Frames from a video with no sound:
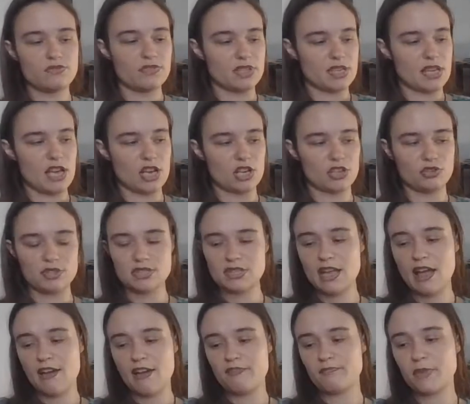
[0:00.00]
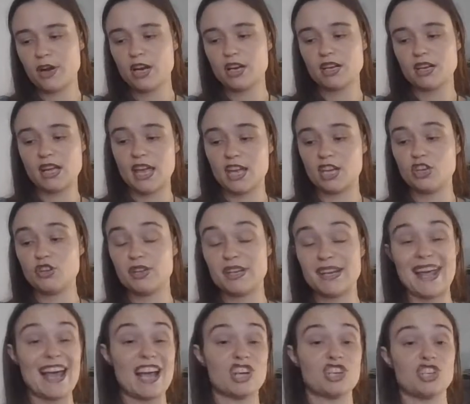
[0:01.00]
for the actual staff part, and you can
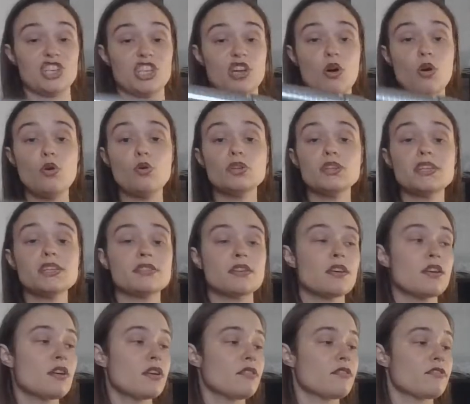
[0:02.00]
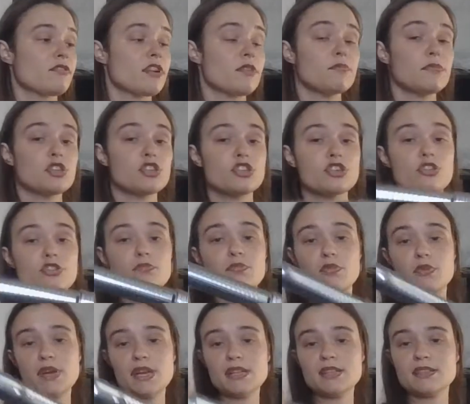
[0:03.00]
actually hold it from the choke
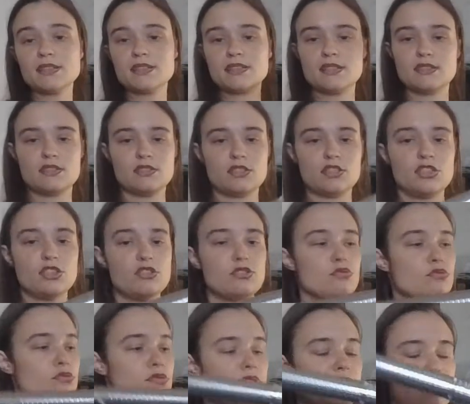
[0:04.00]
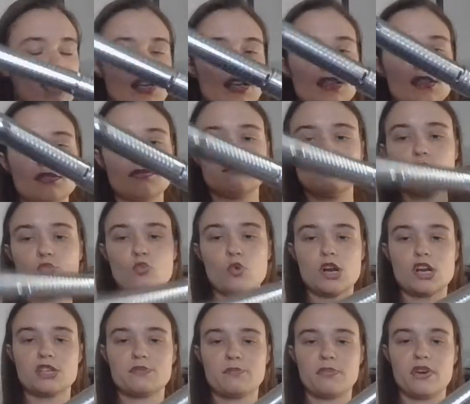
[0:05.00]
points to use, and it
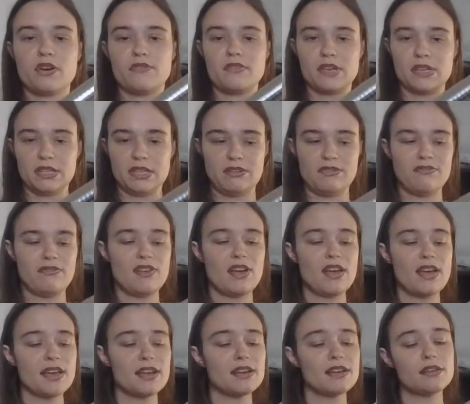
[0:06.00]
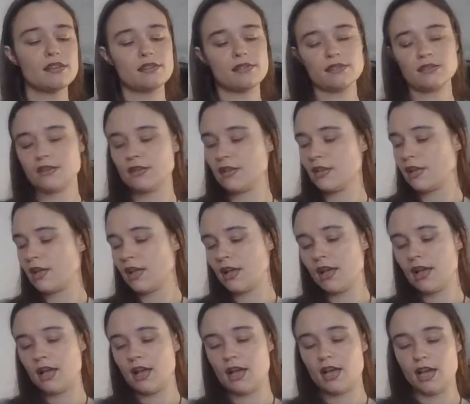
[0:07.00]
works perfectly fine.
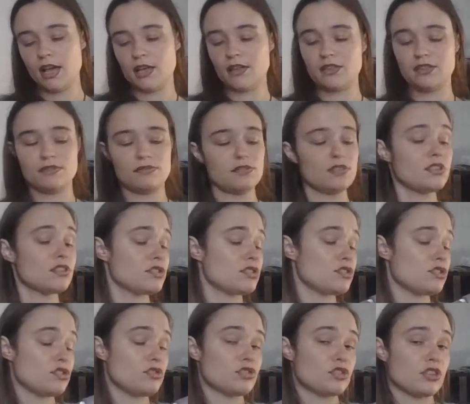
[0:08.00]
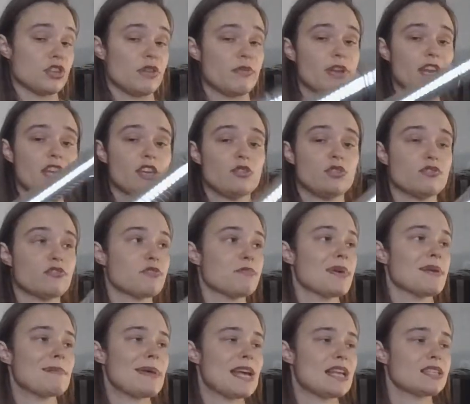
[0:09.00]
This is usually what I use for my
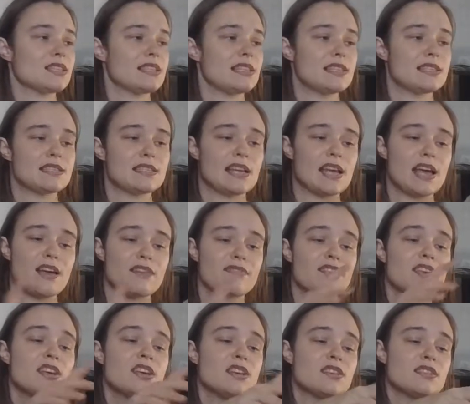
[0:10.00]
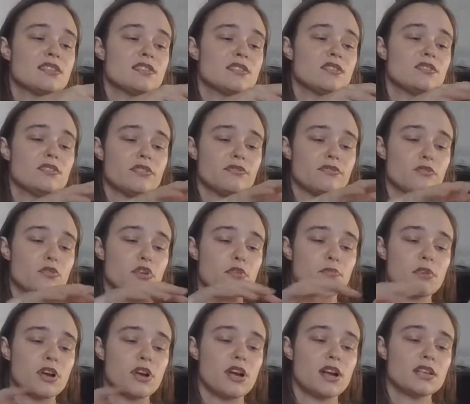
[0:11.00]
Bastila staff. Still the
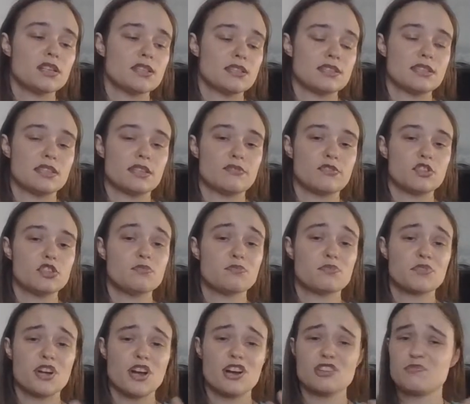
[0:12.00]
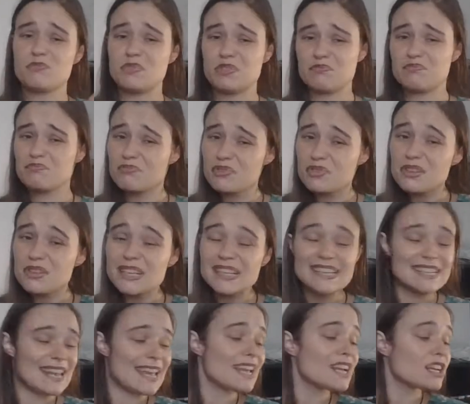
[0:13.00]
4-pronged instead of 2-pronged, but
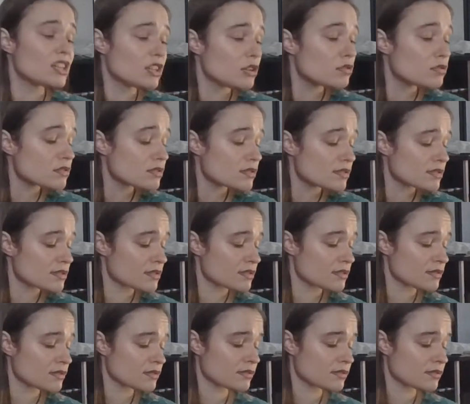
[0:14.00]
pretty dang close.